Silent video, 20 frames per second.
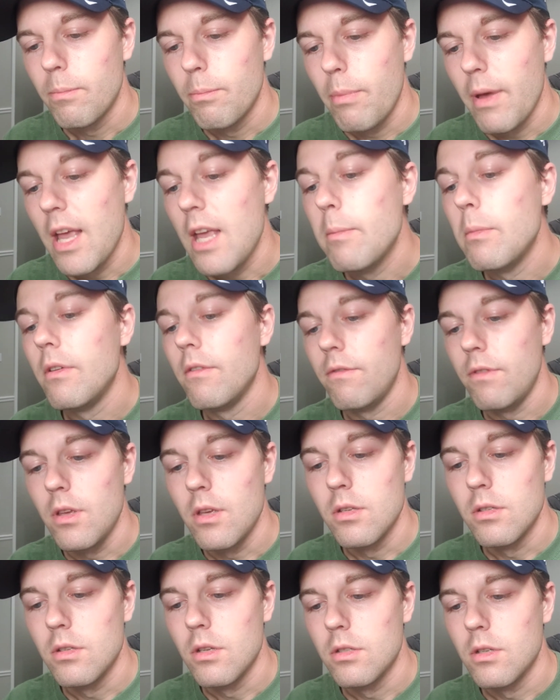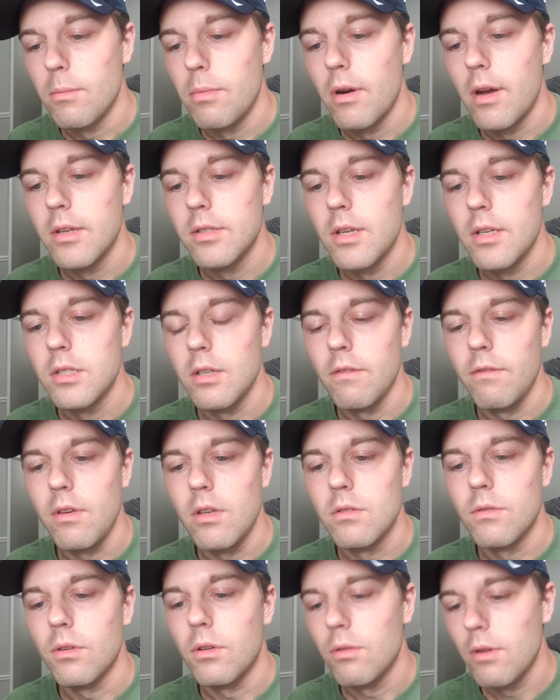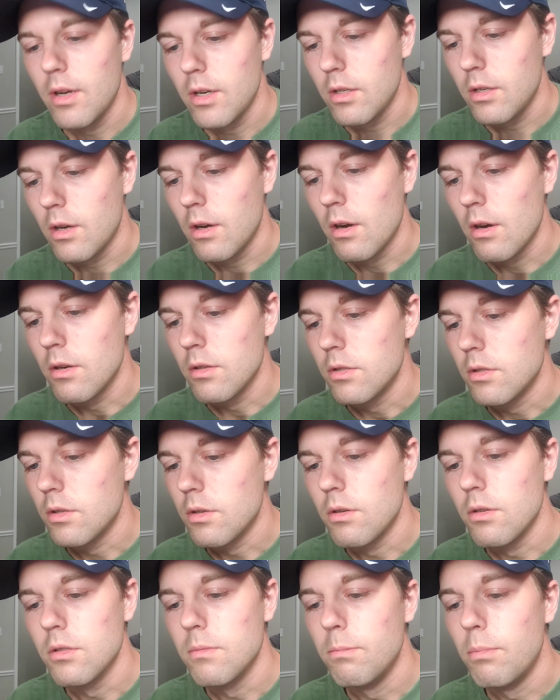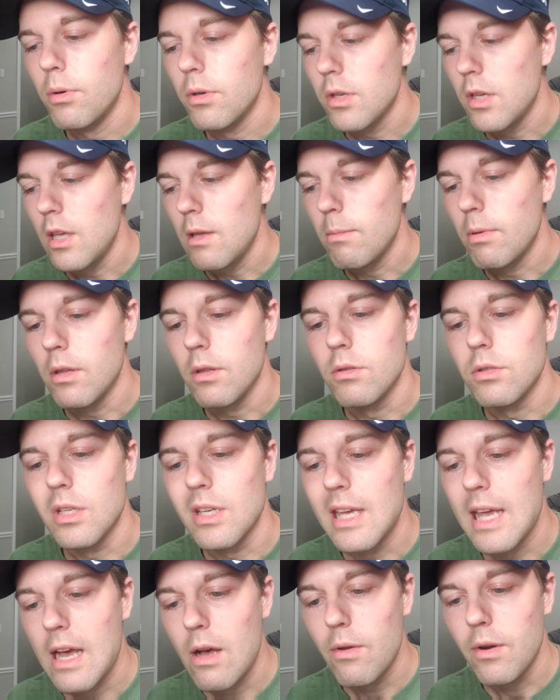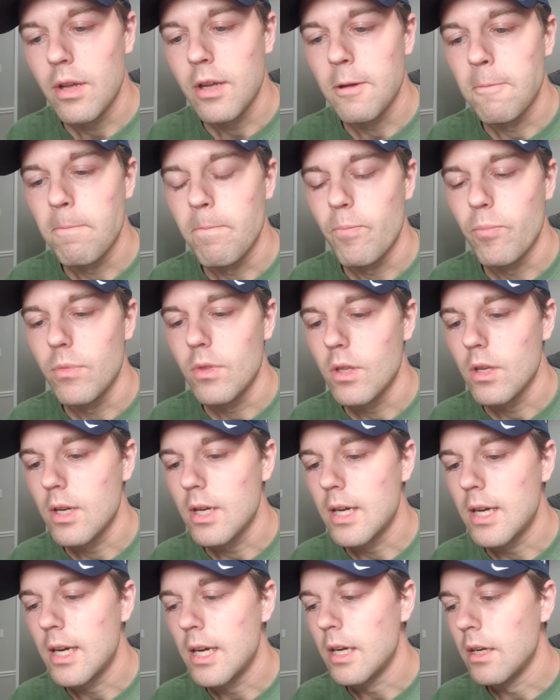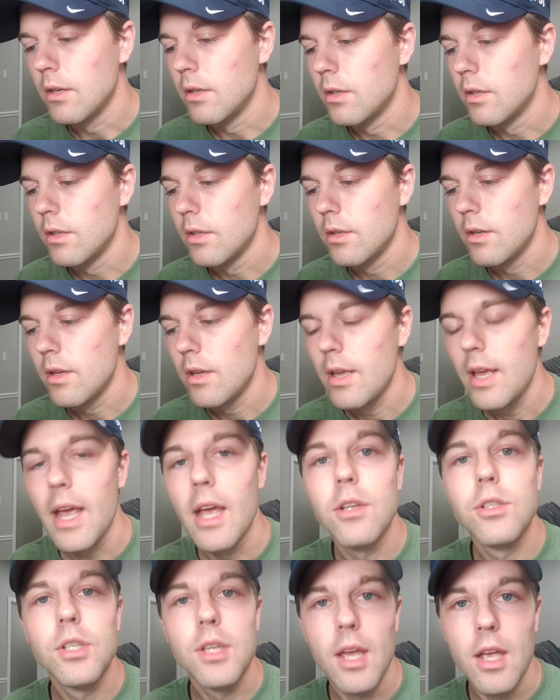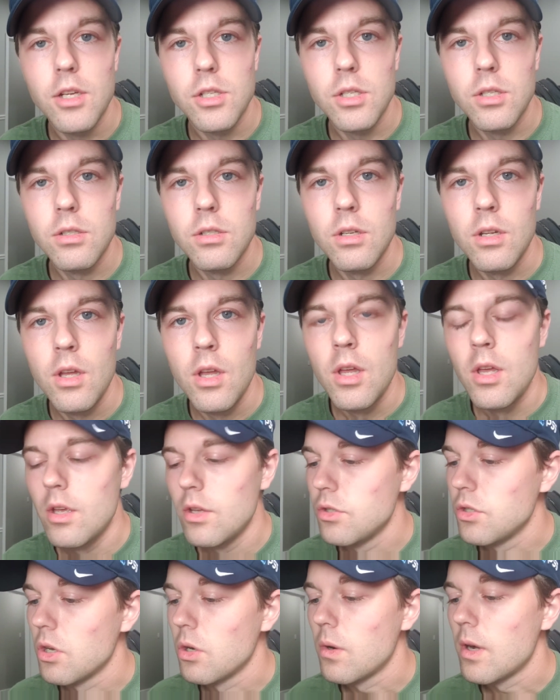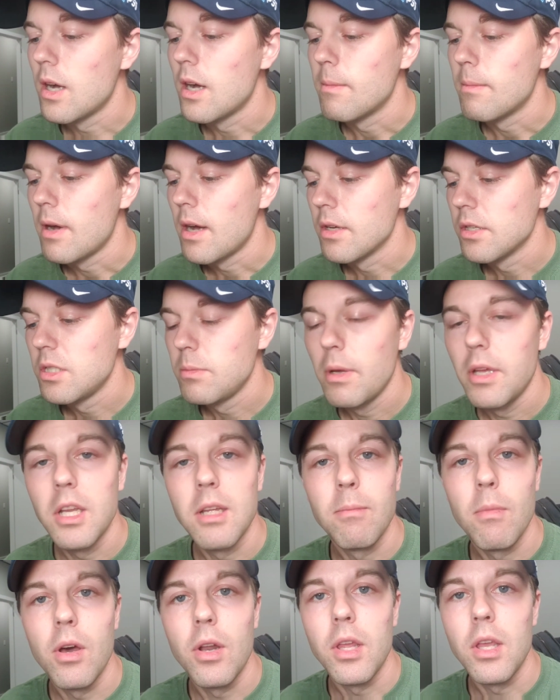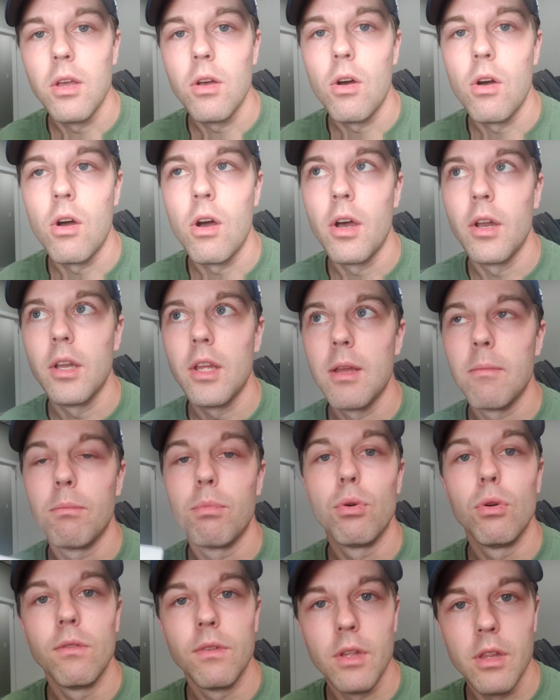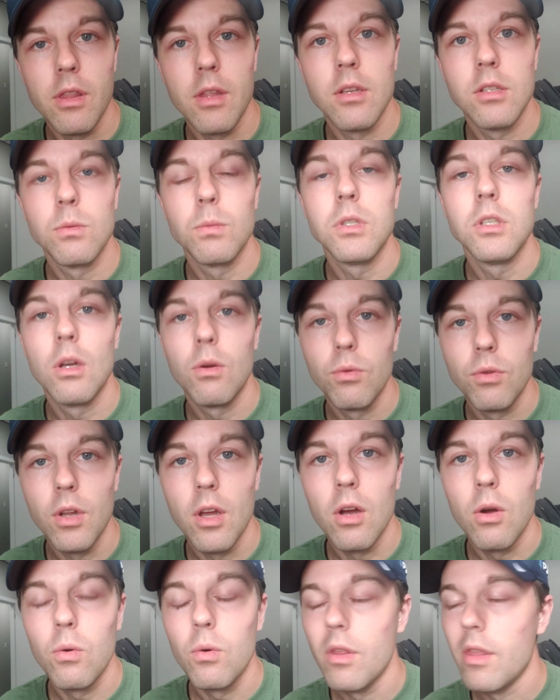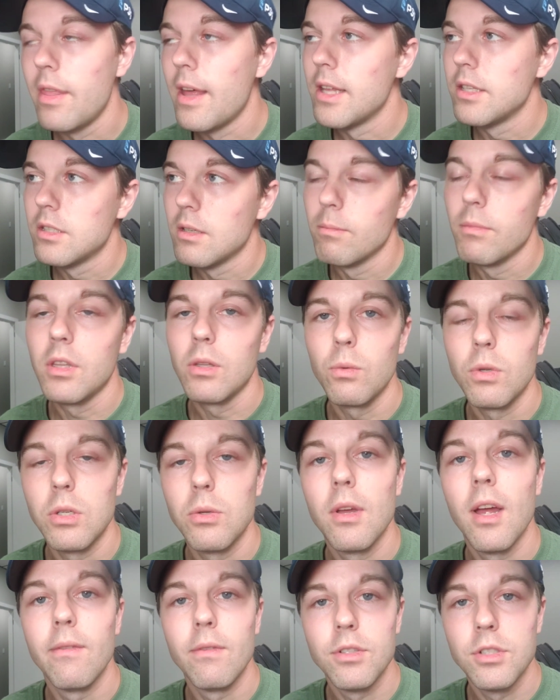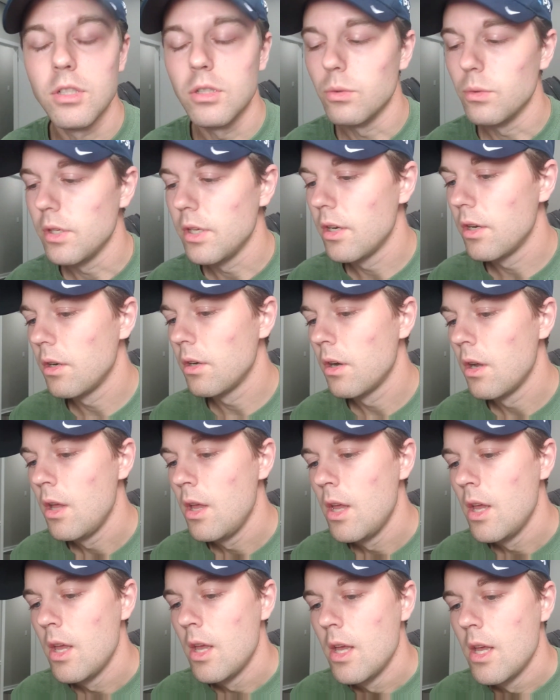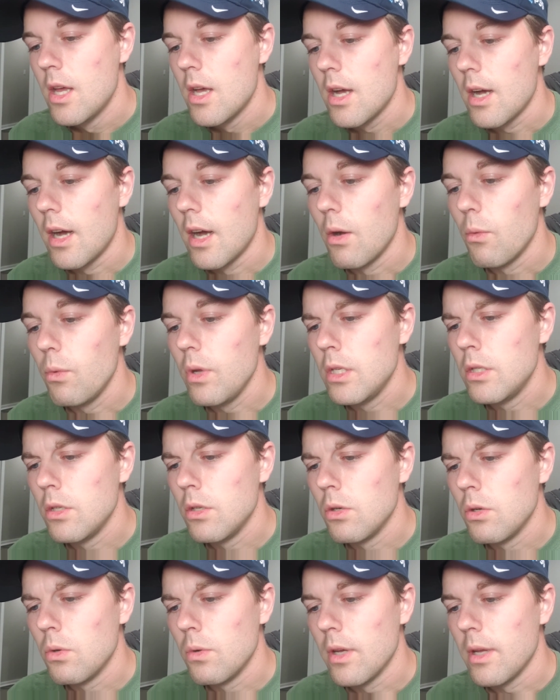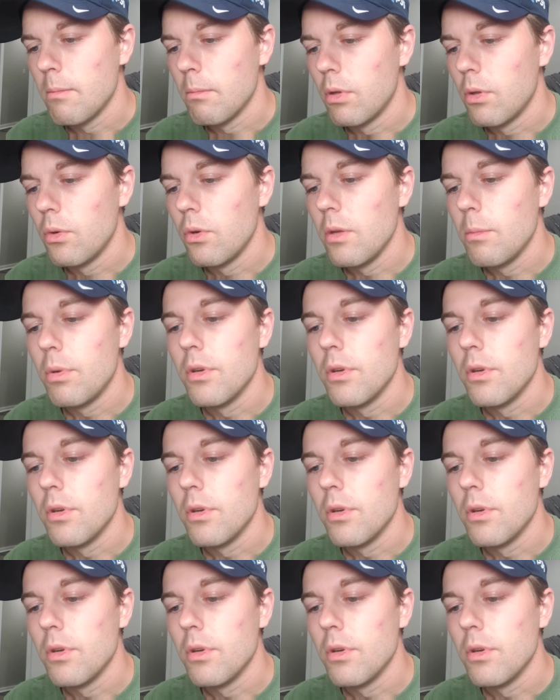Payment fees, so processing fees for credit cards. There's bookkeeping, there's accounting, education. So us spending money on improving things we don't know. That's something we do every single year. We do employee